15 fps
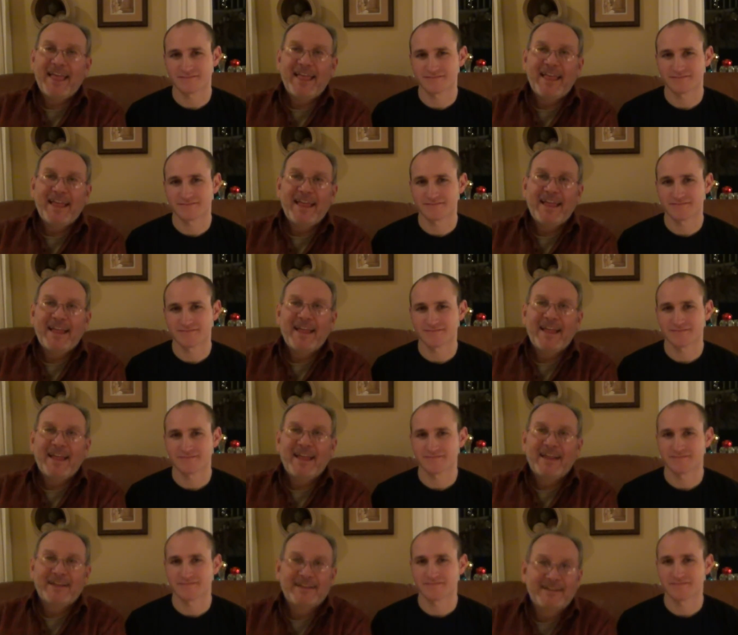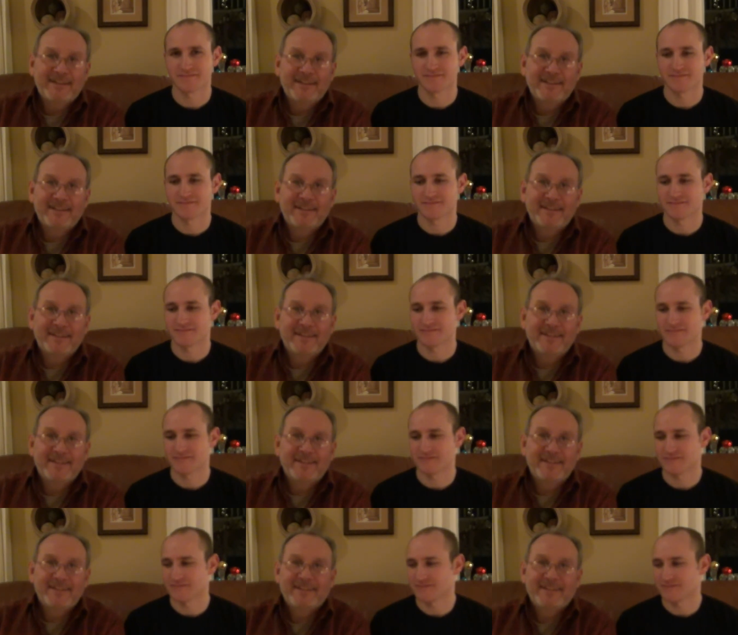[no speech]